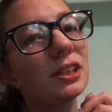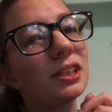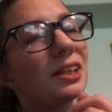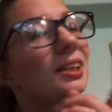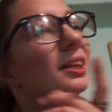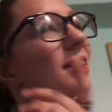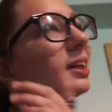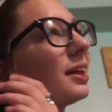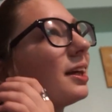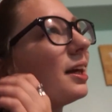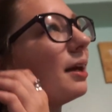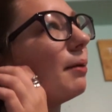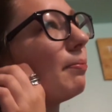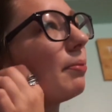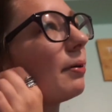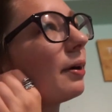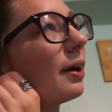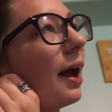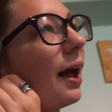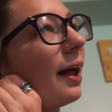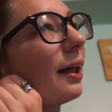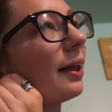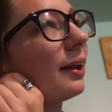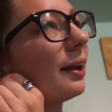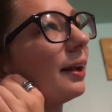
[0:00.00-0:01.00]
just keep
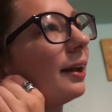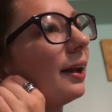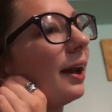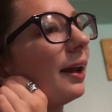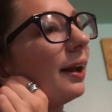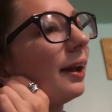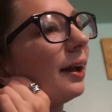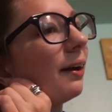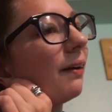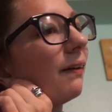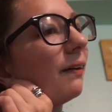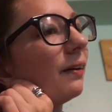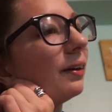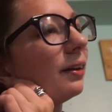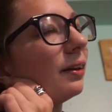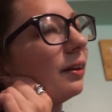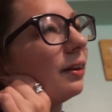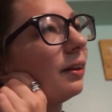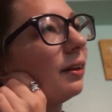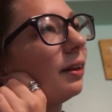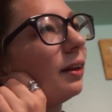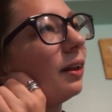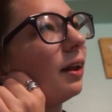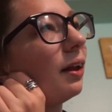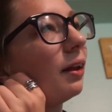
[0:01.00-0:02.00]
procrastinating
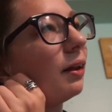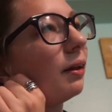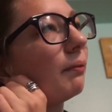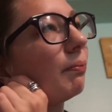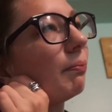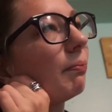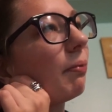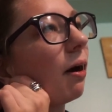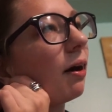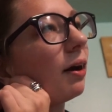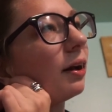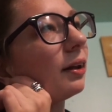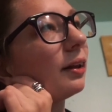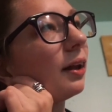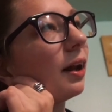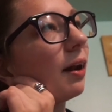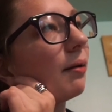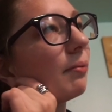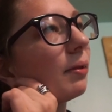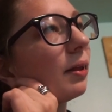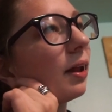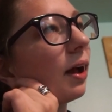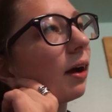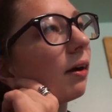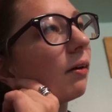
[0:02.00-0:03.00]
on this part that
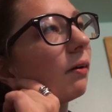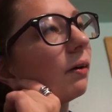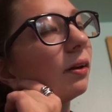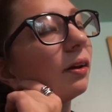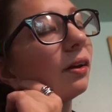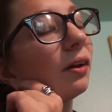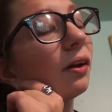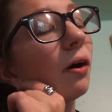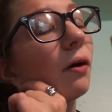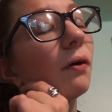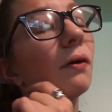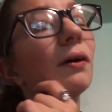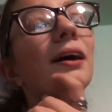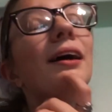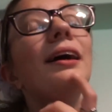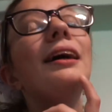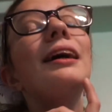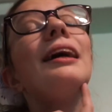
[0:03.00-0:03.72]
I'm stuck on, so,